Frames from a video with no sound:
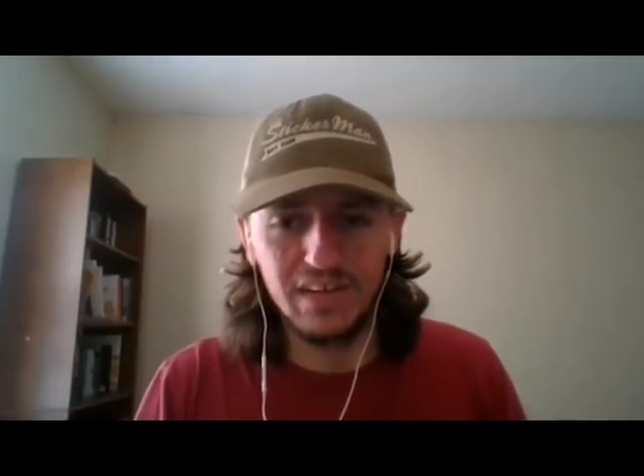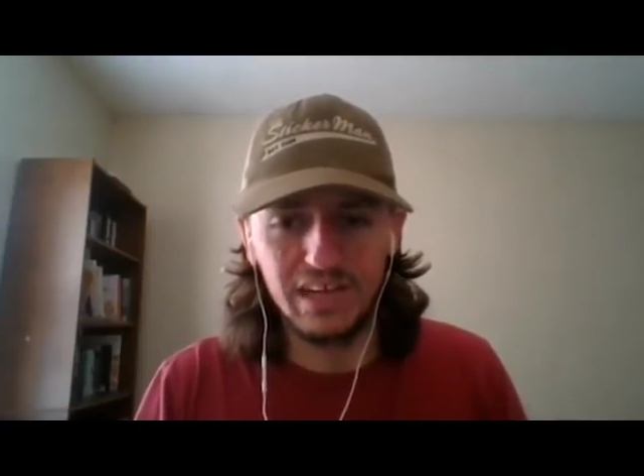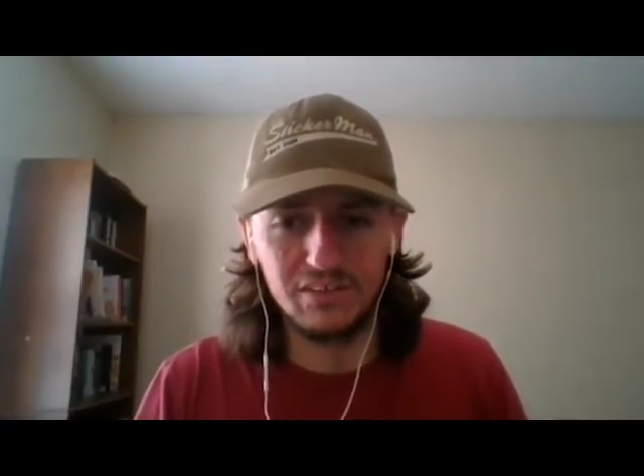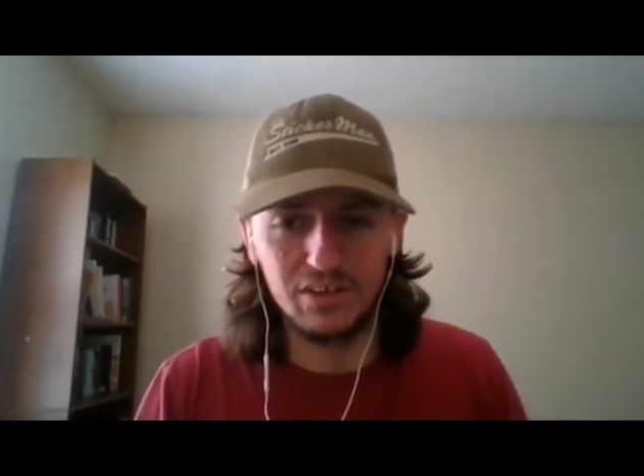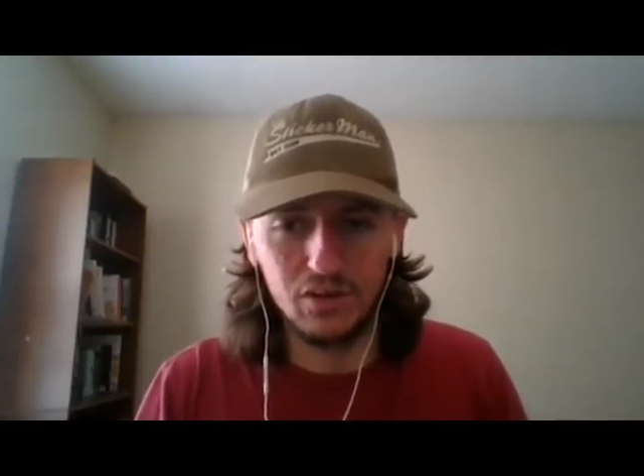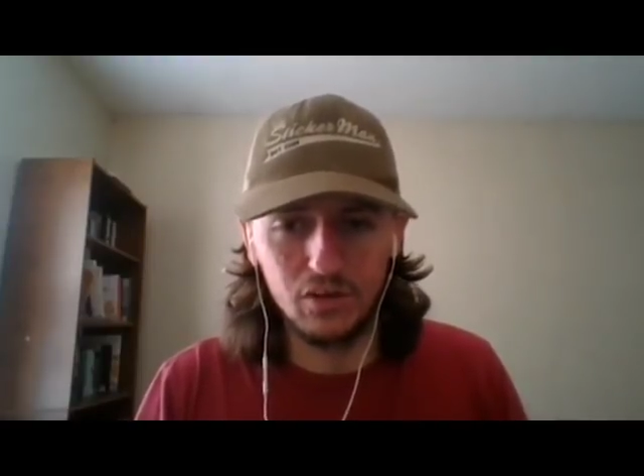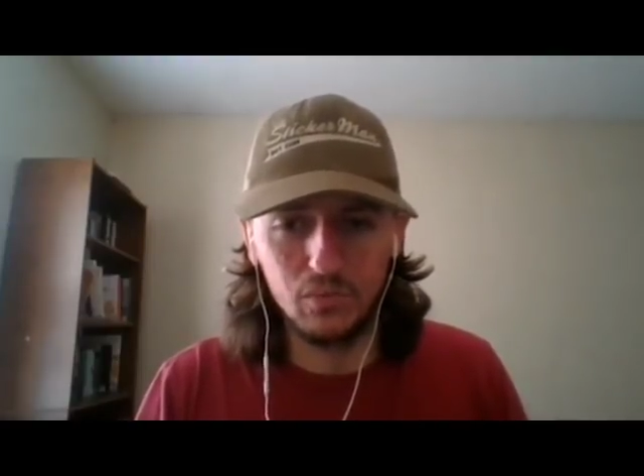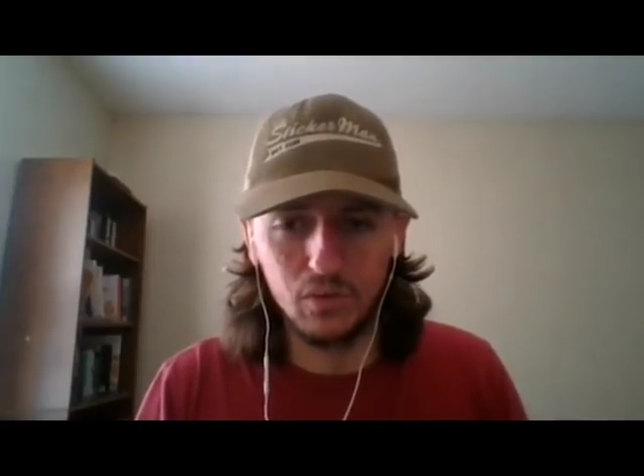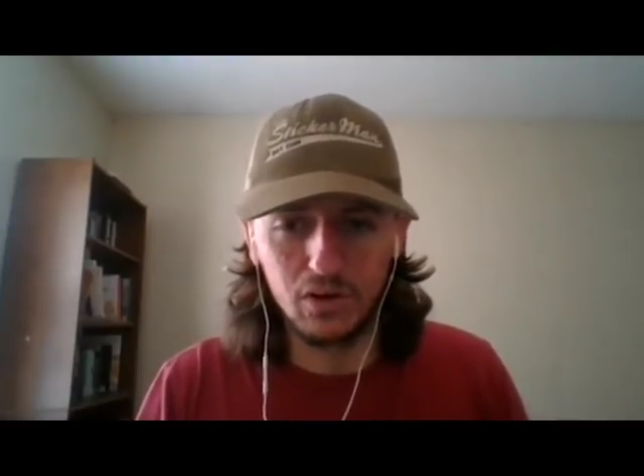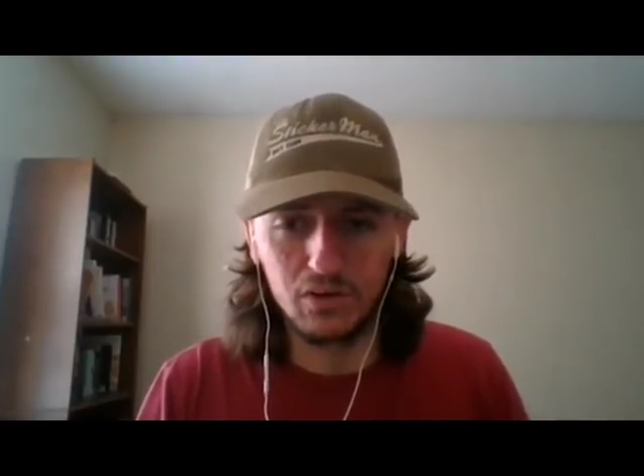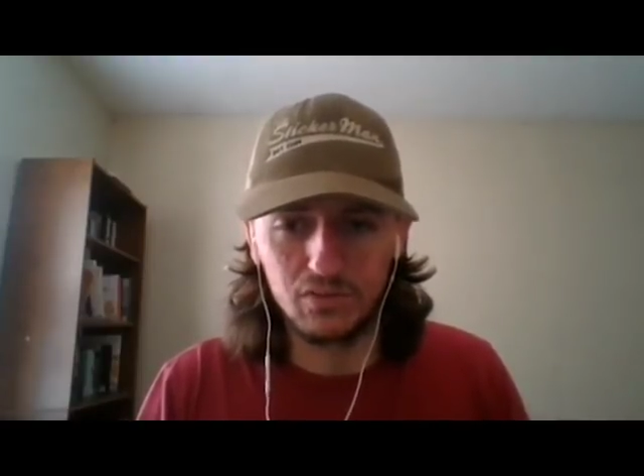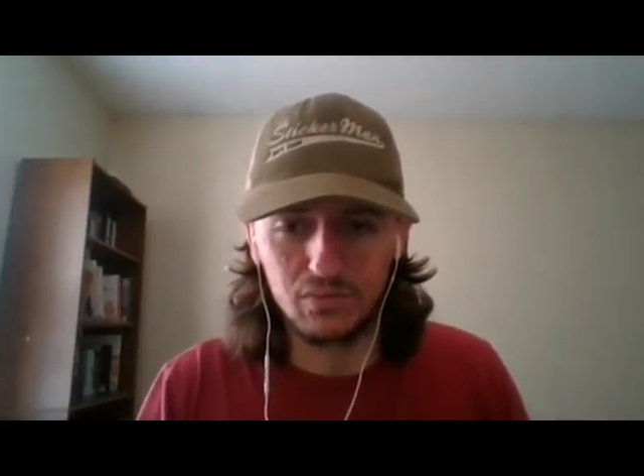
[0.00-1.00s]
and to know
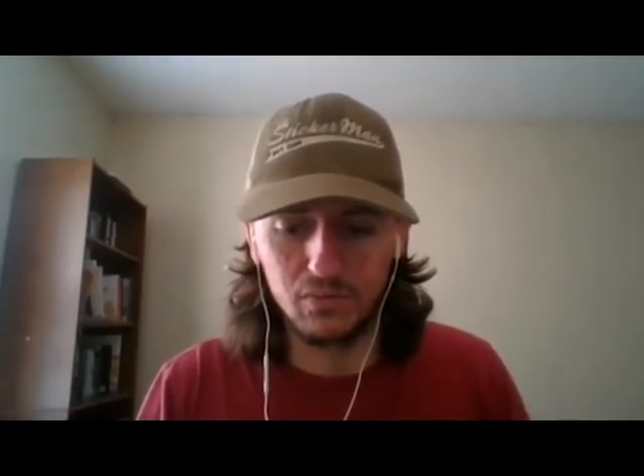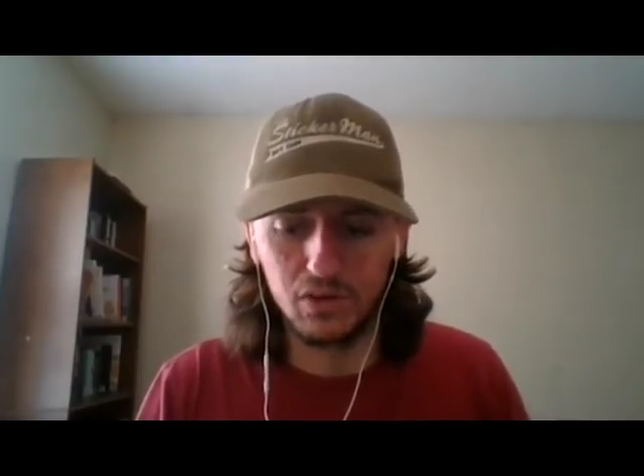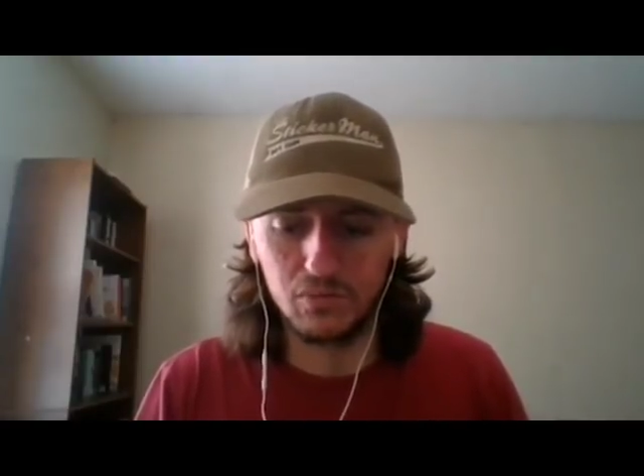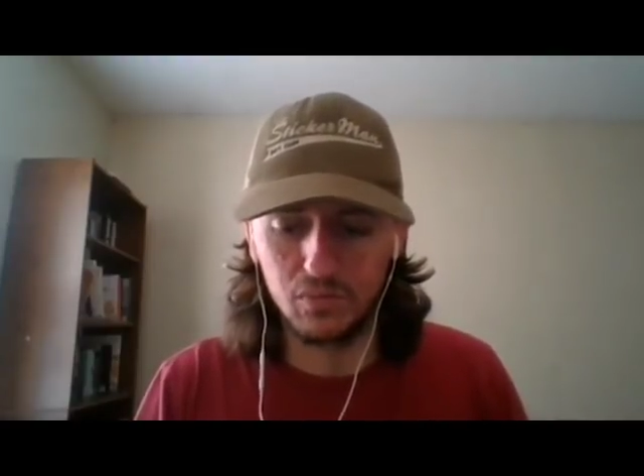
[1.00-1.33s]
where's what's